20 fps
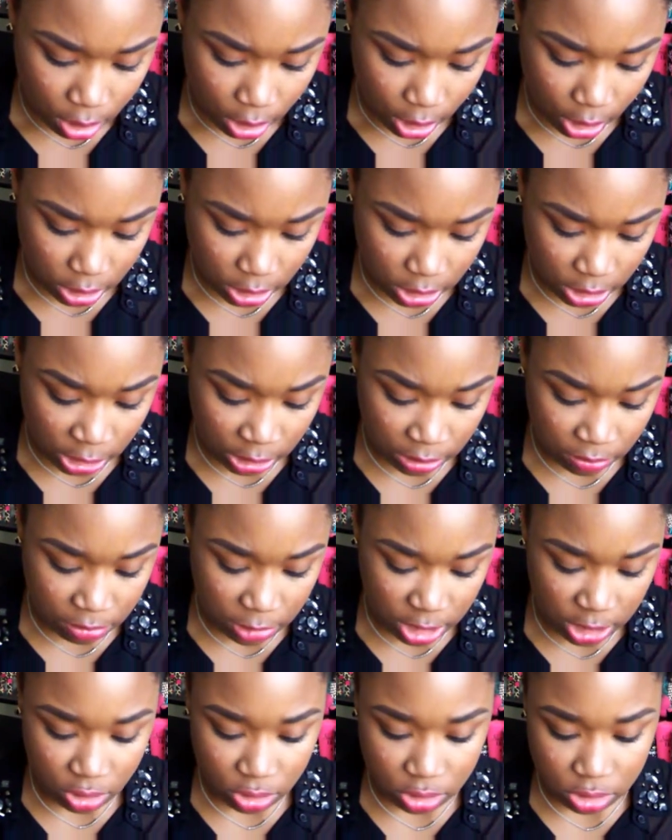Honey
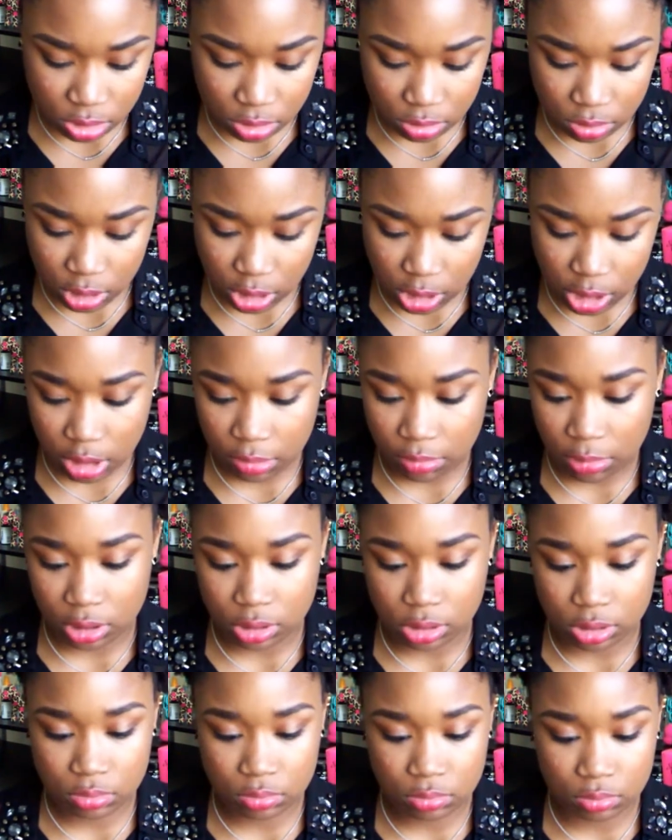Meal.
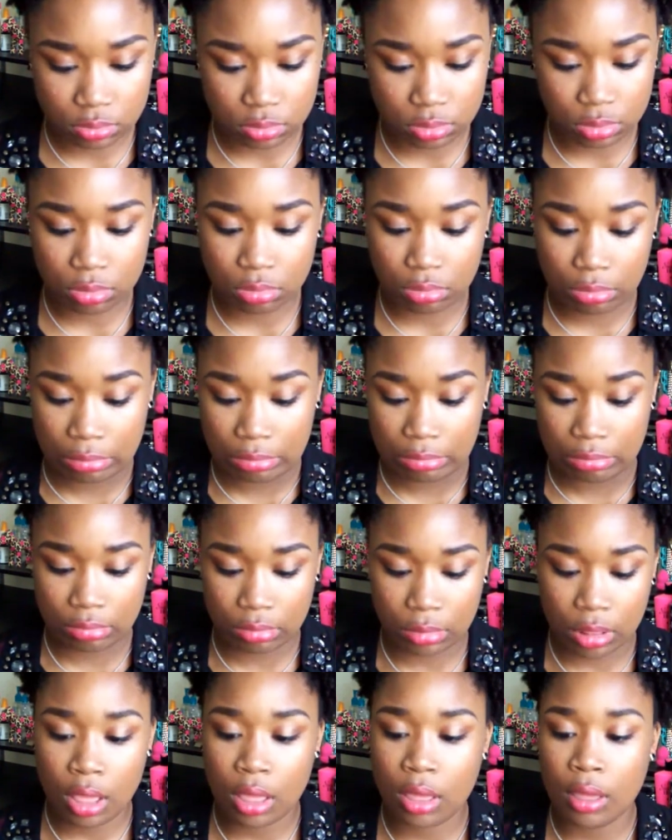
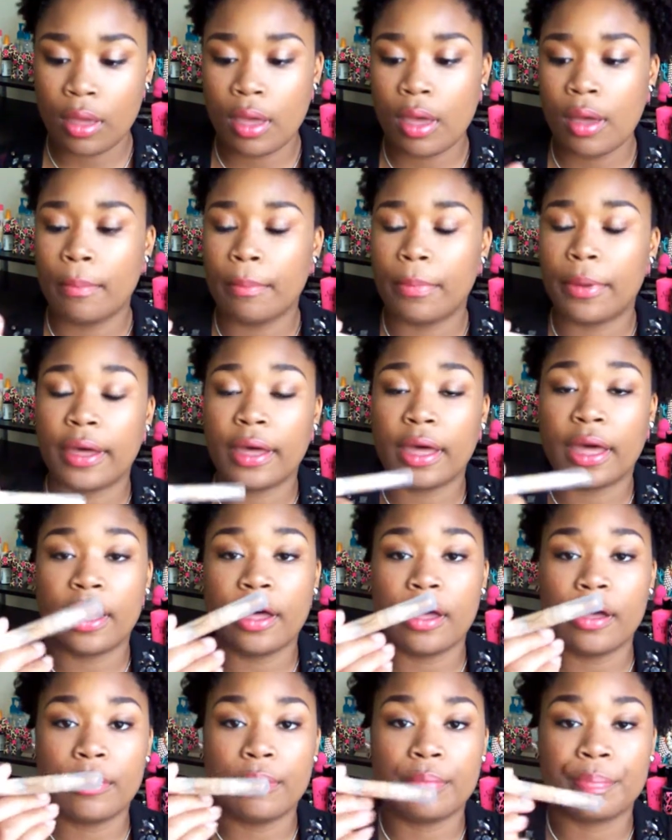But
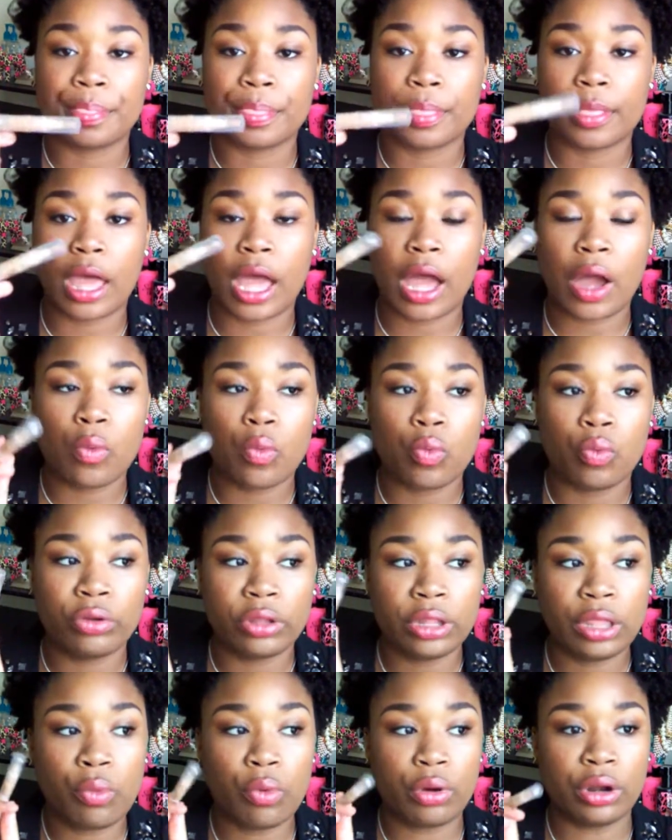I
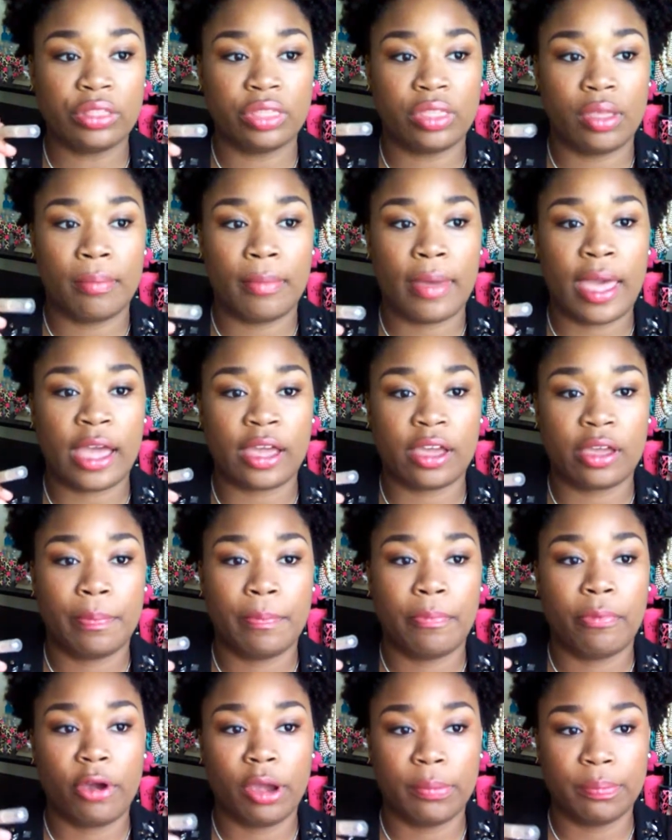really wanted the MAC
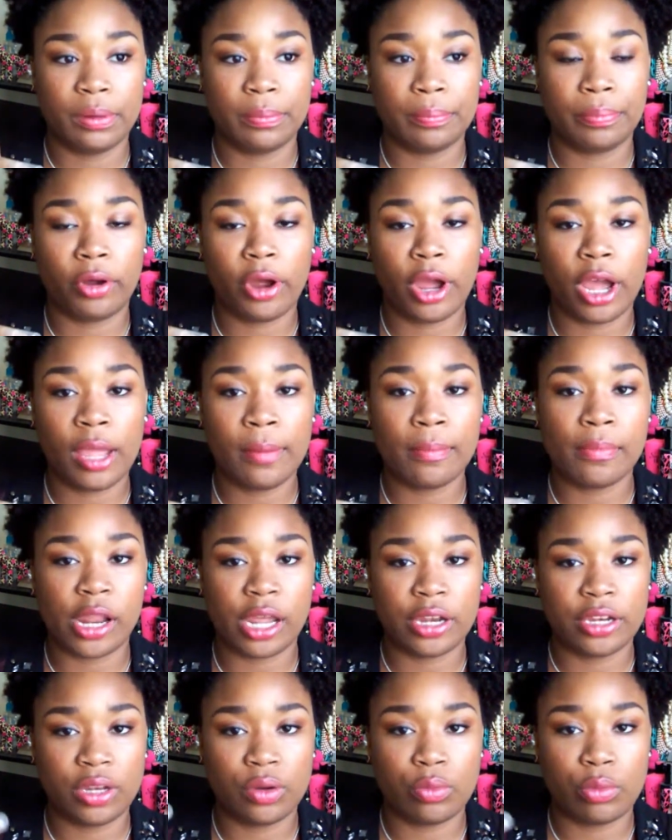Prep and Prime, but
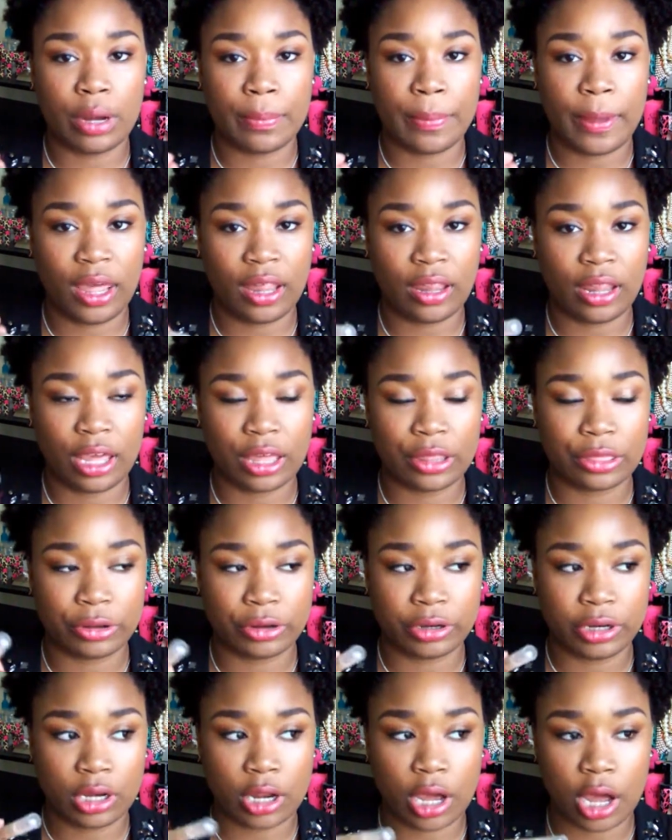I didn't want to pay, like,
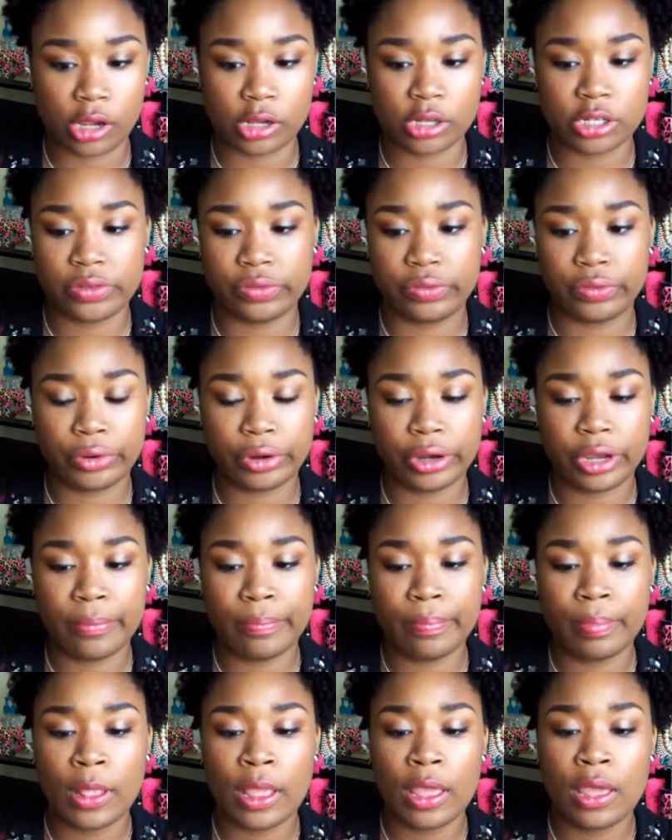$30 for it.
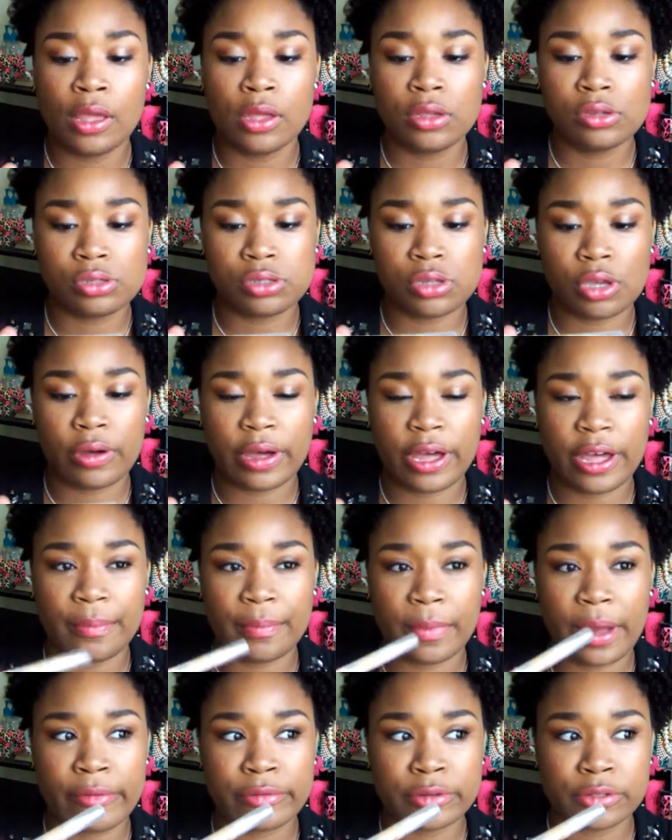So,
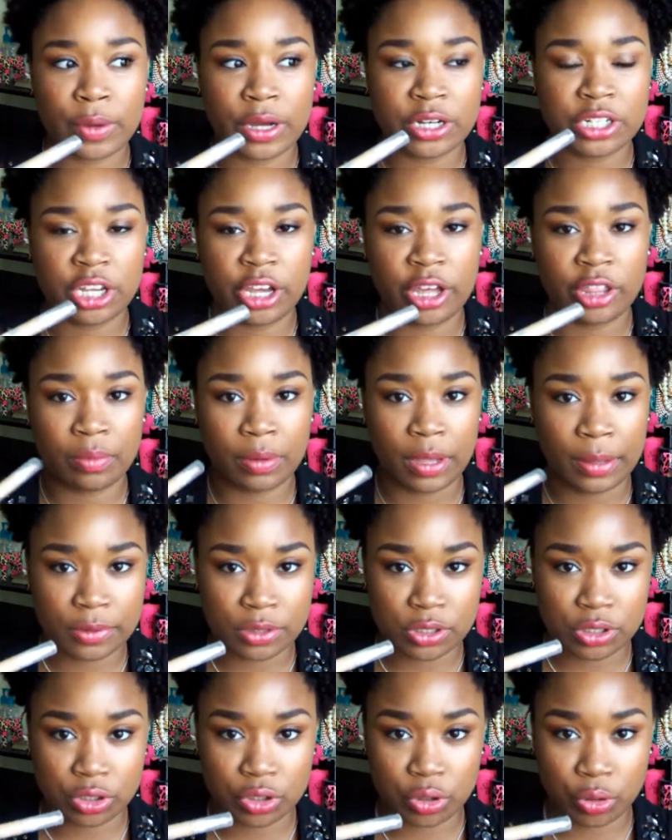I was watching other
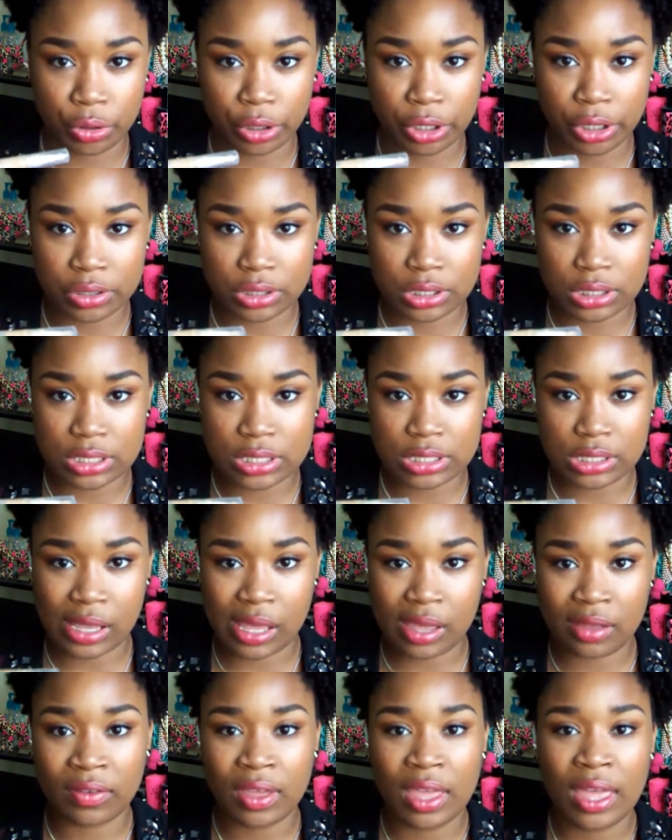people's tutorials and
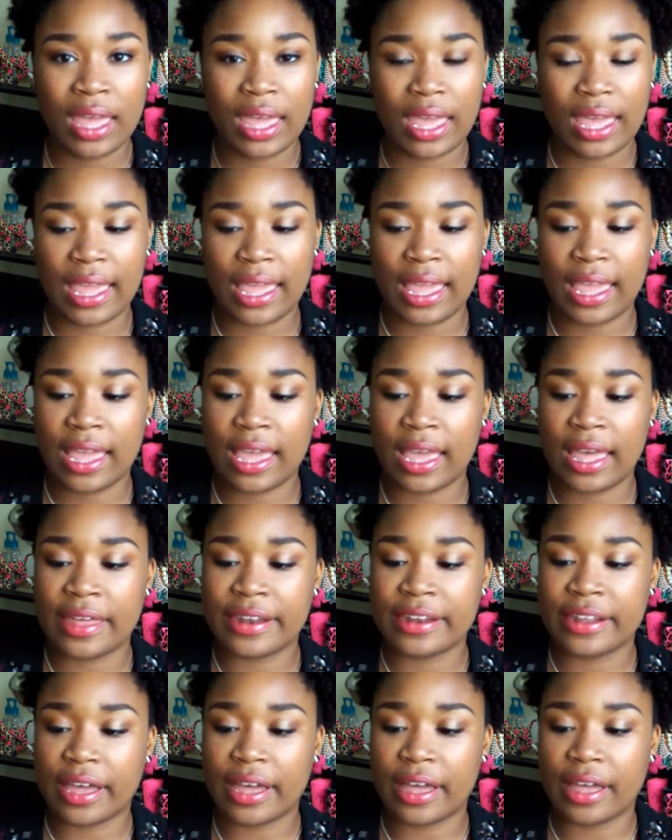stuff,
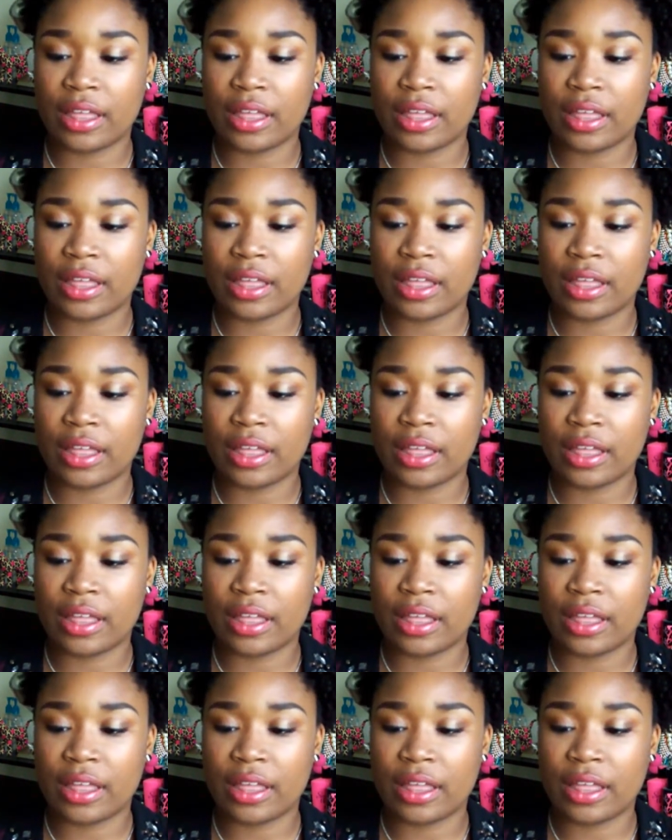and